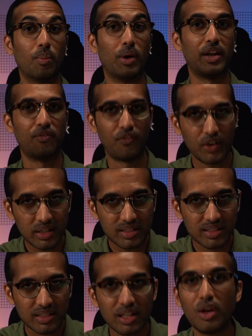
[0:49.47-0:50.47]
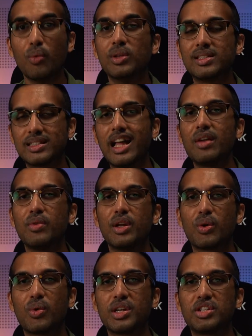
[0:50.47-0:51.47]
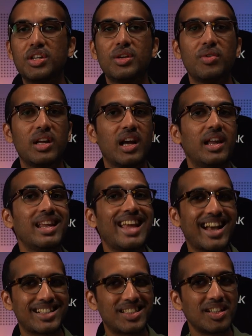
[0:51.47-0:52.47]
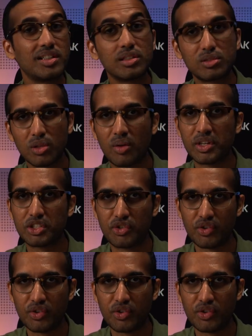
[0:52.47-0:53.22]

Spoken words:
But first, we'll start with a question regarding external storage